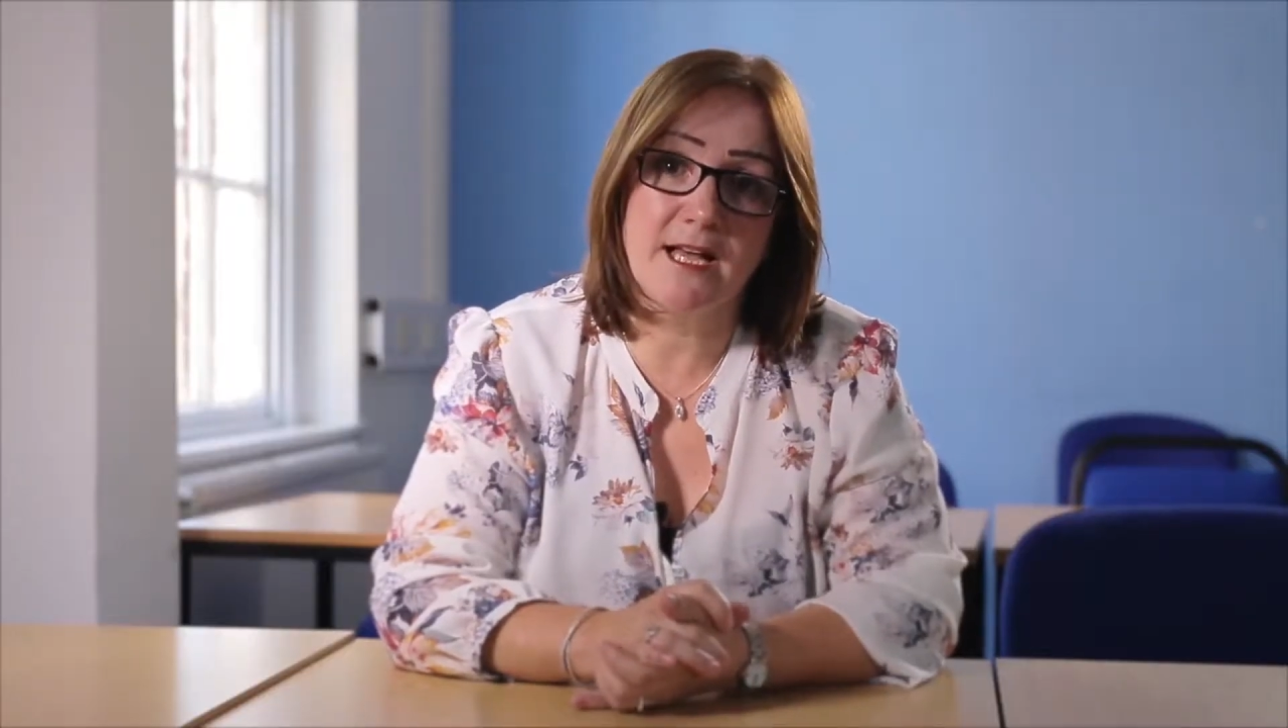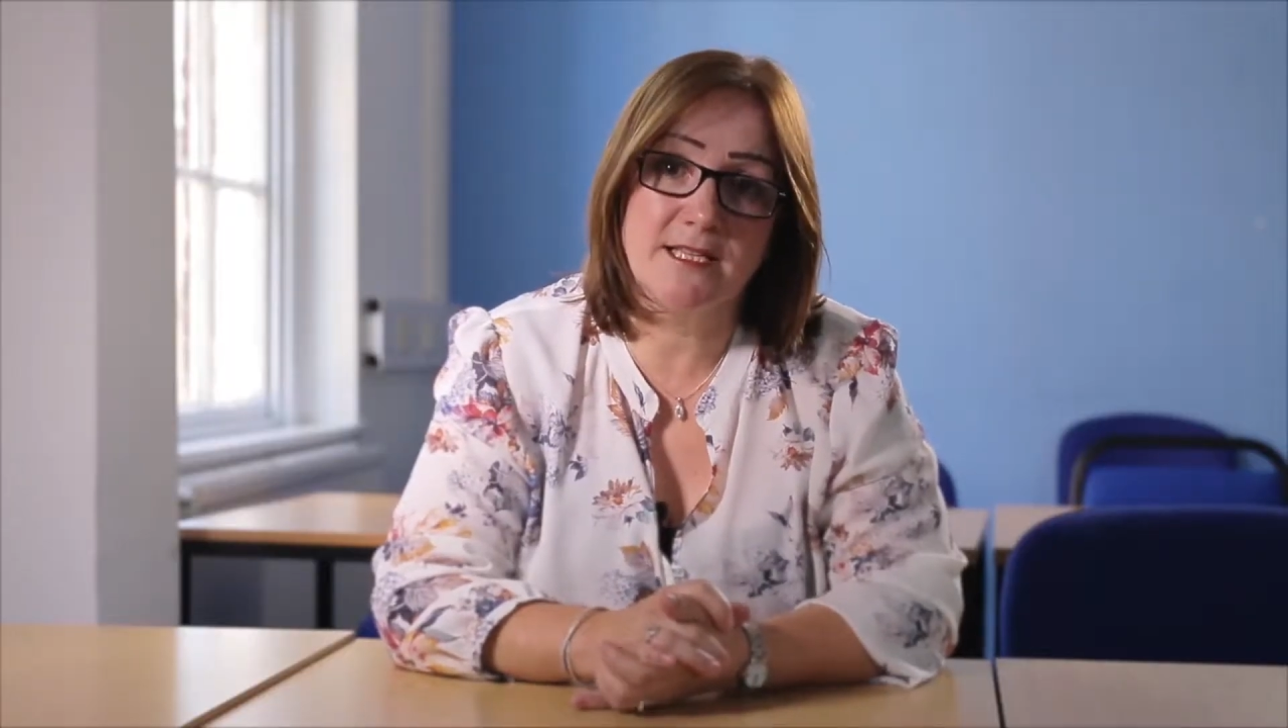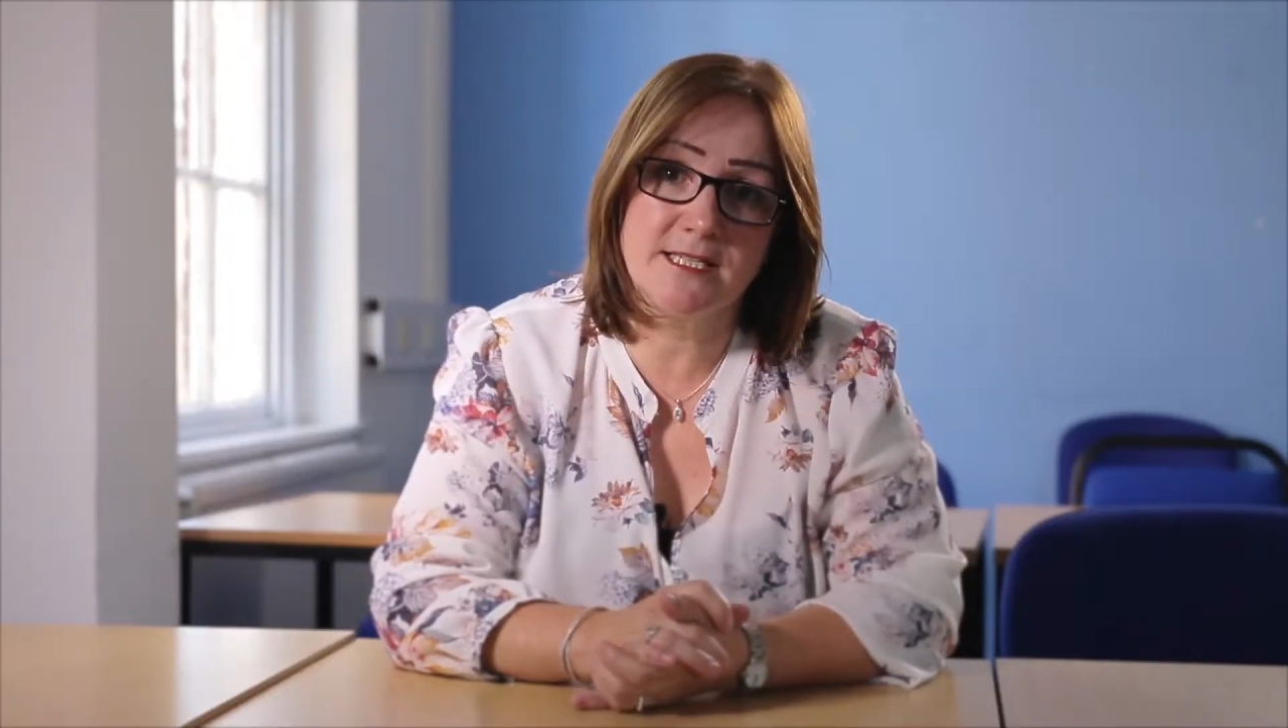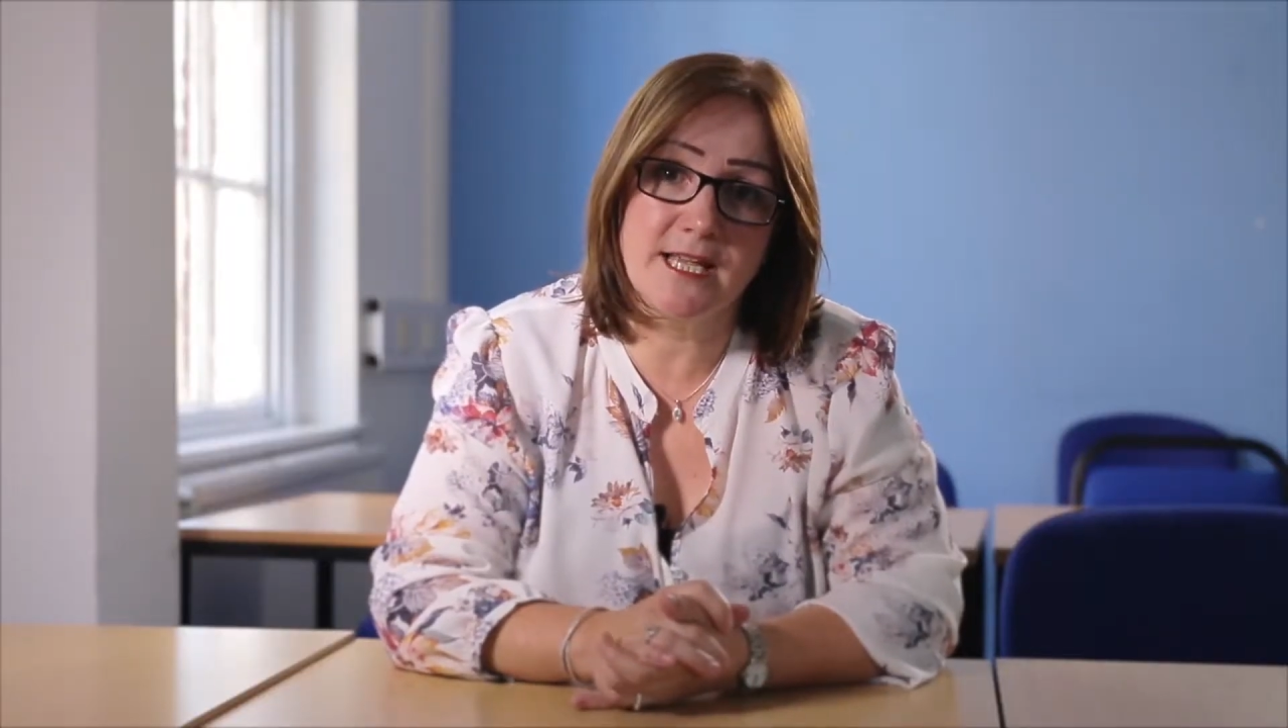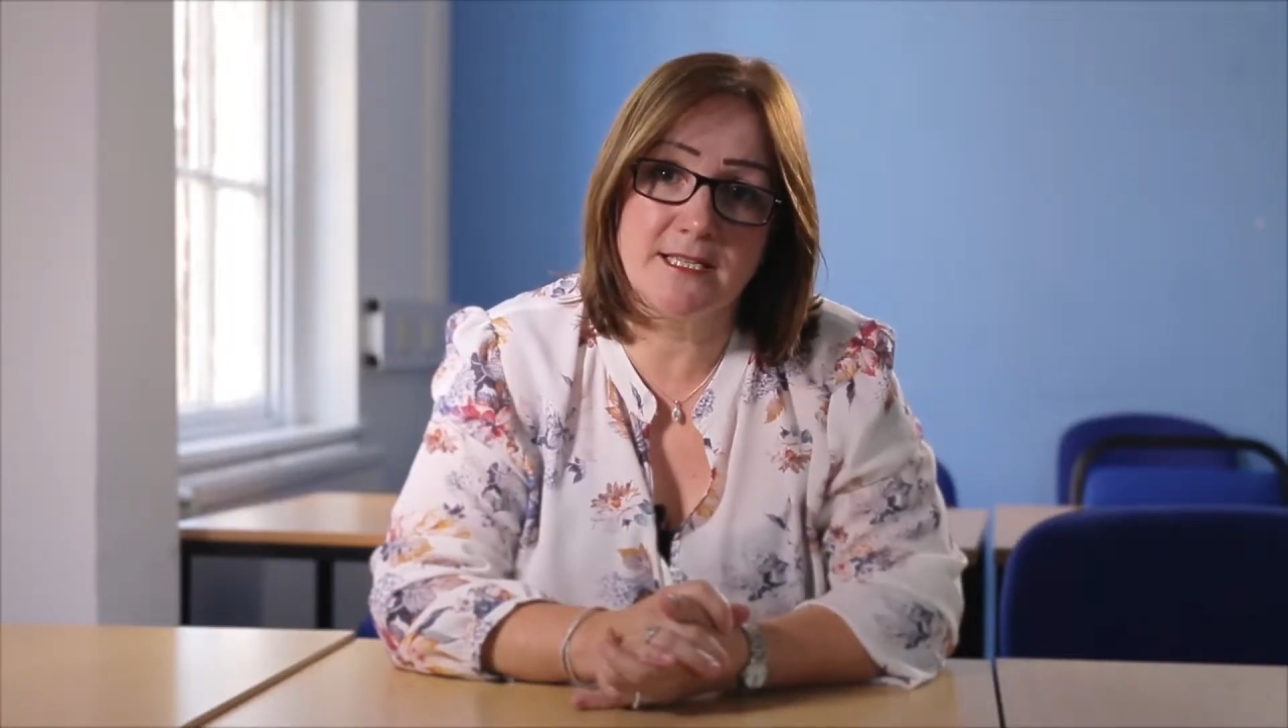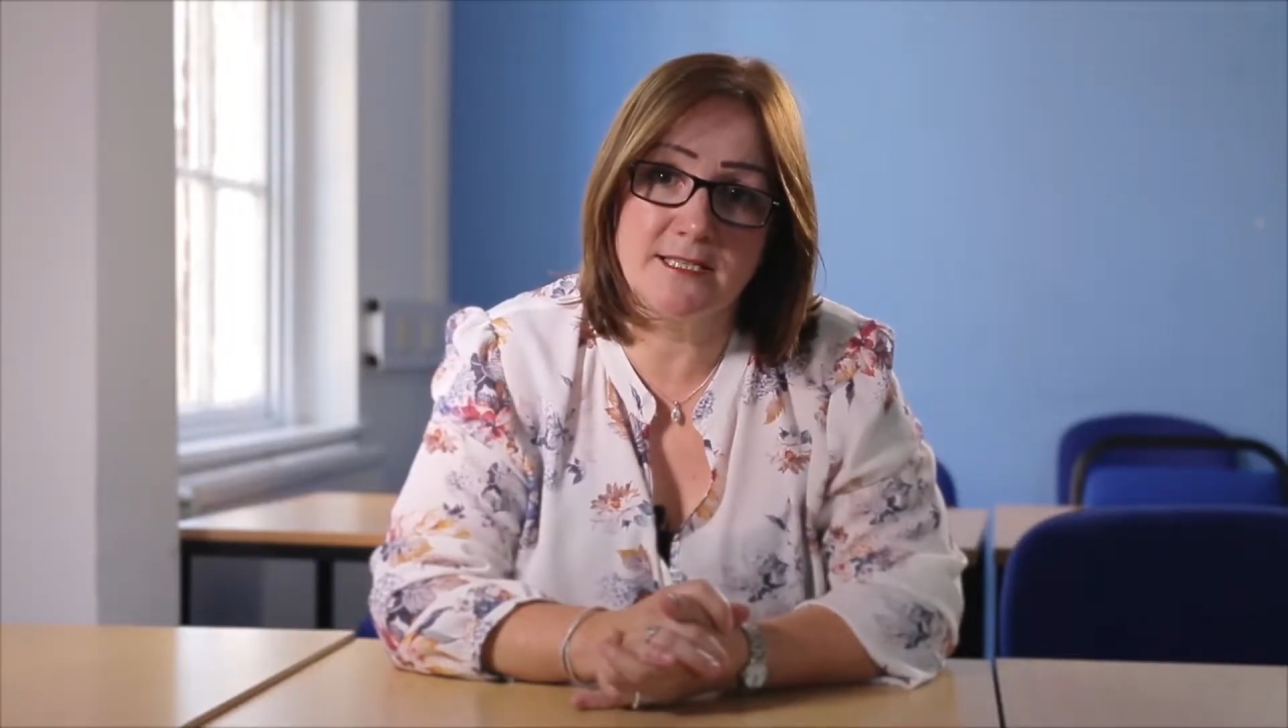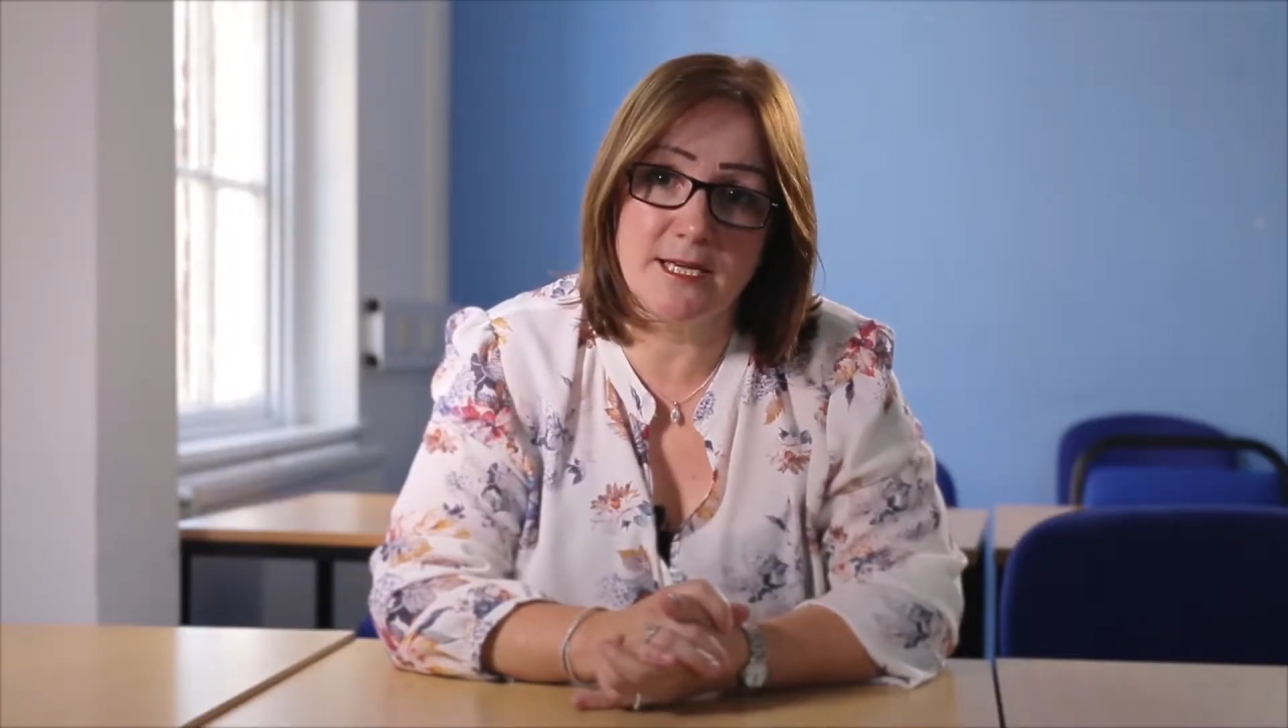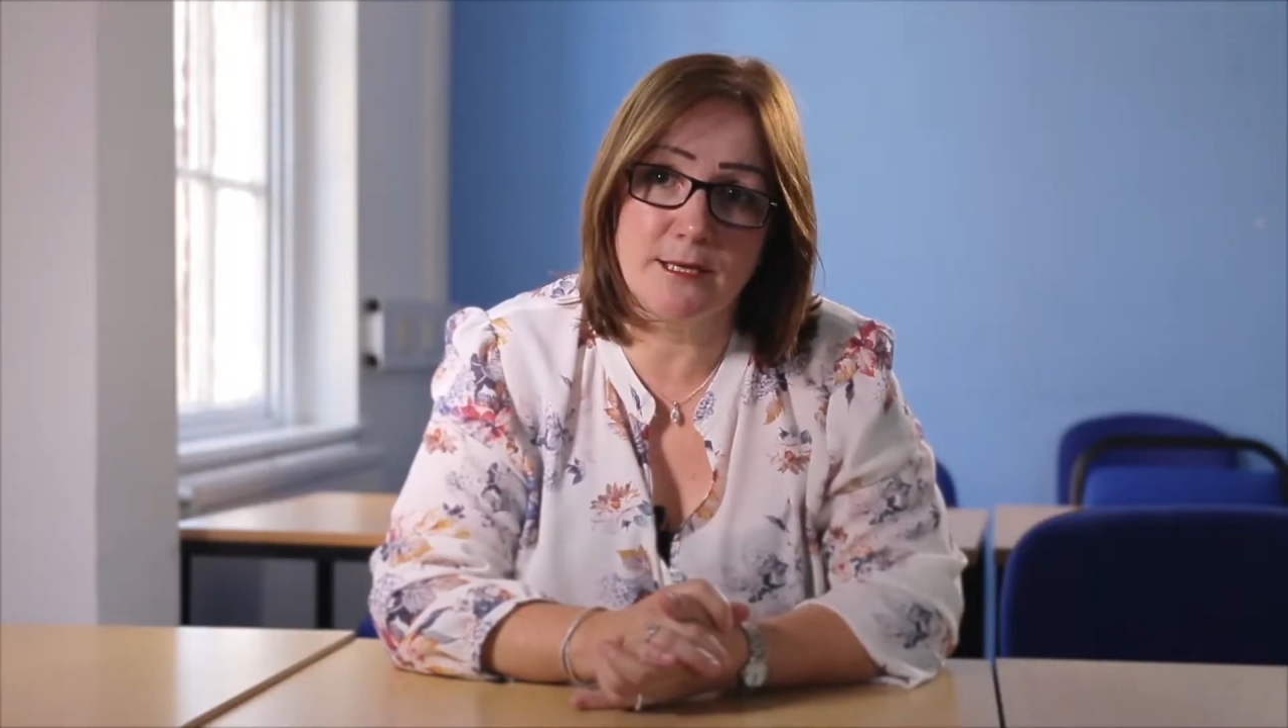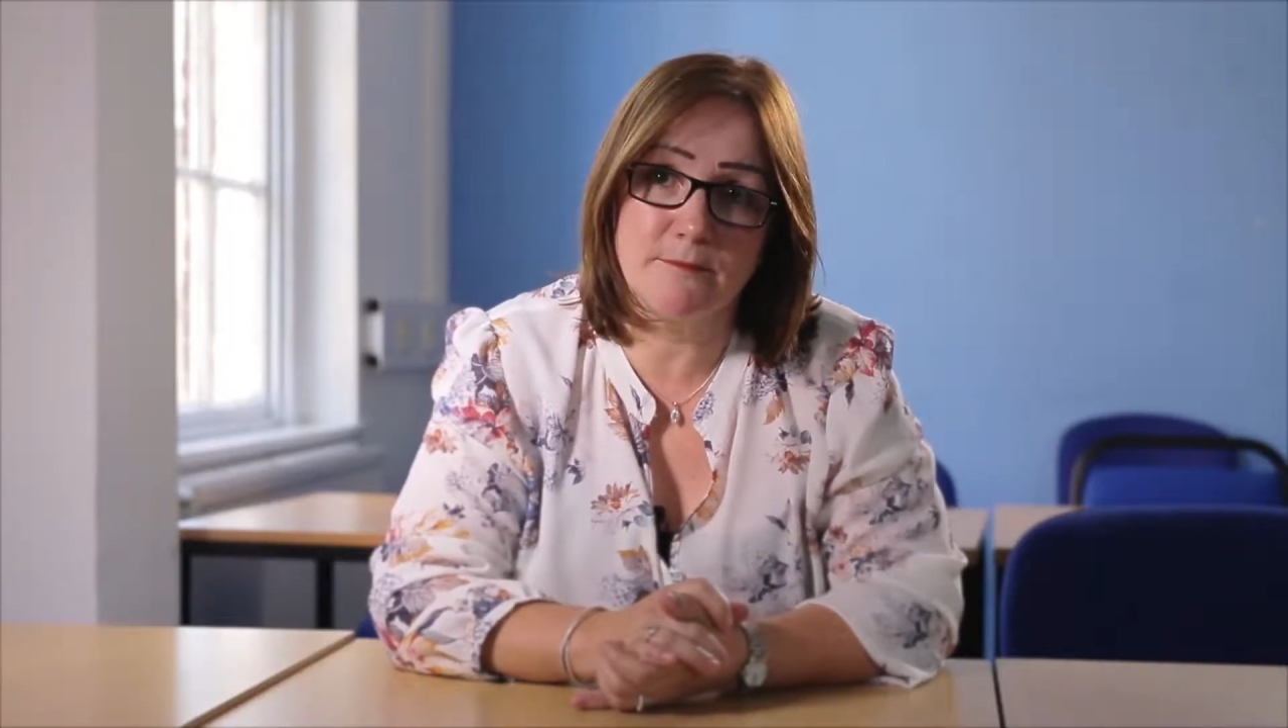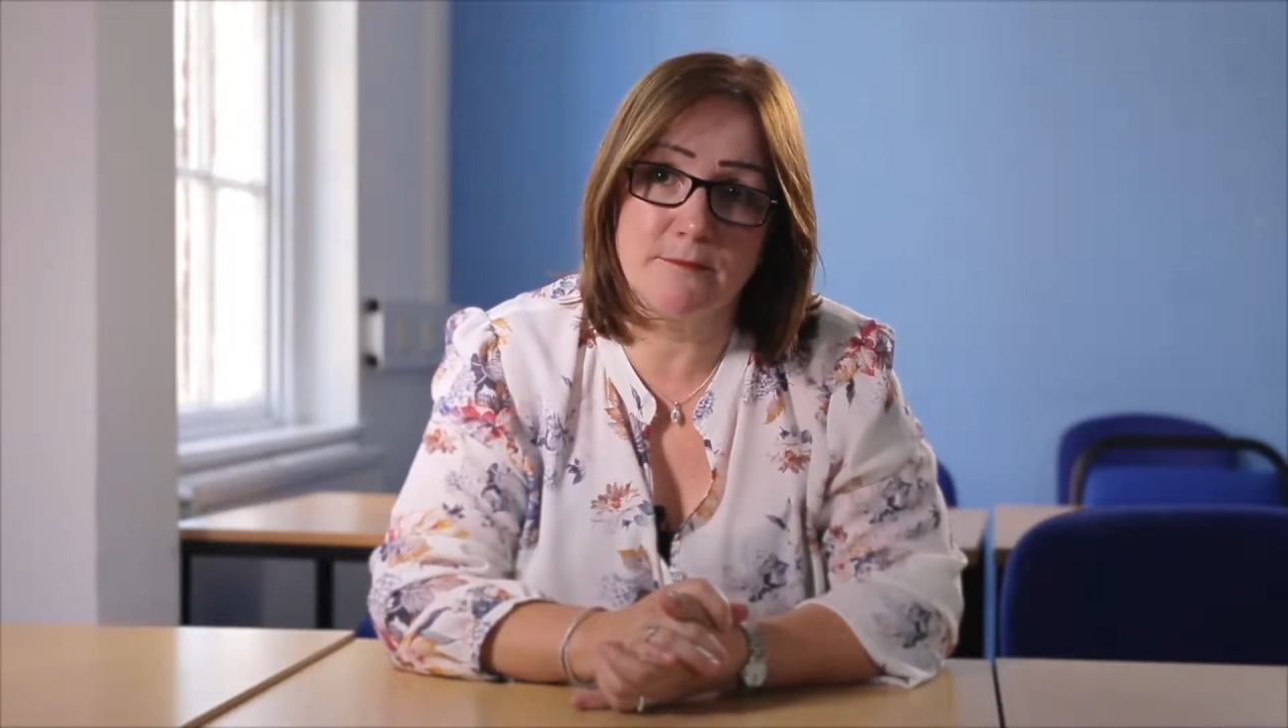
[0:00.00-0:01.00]
at the
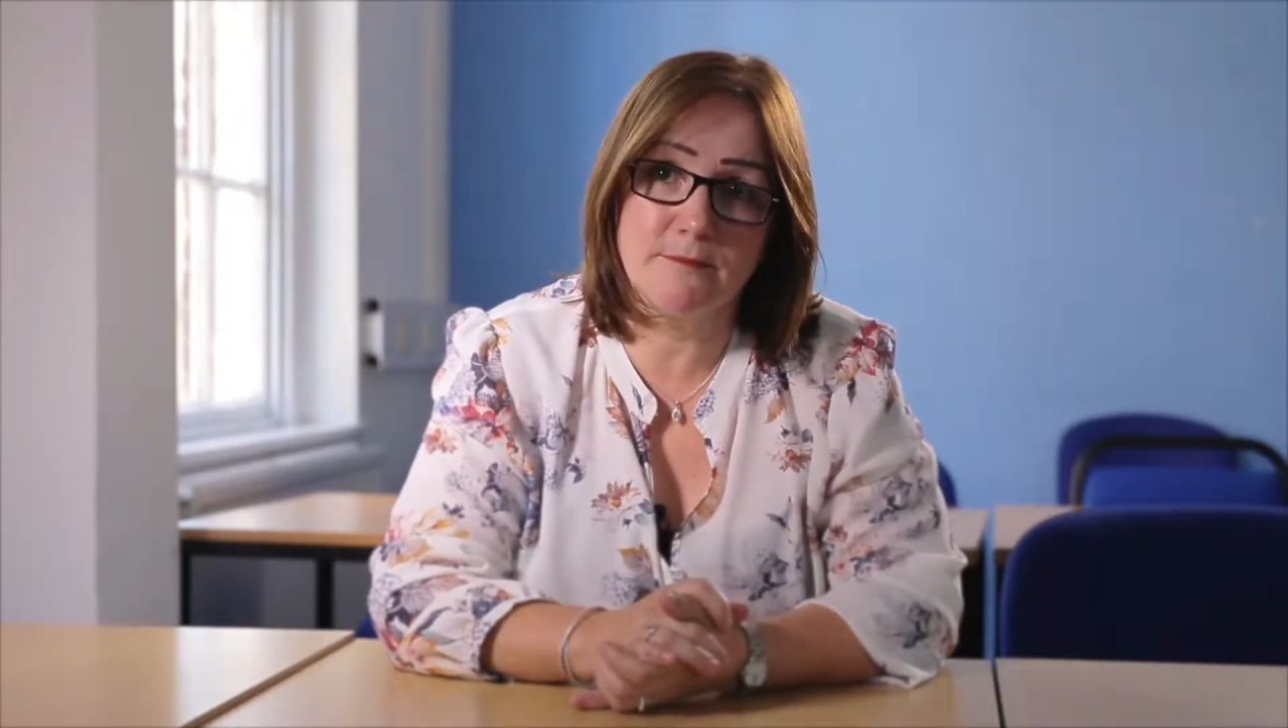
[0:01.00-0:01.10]
centre.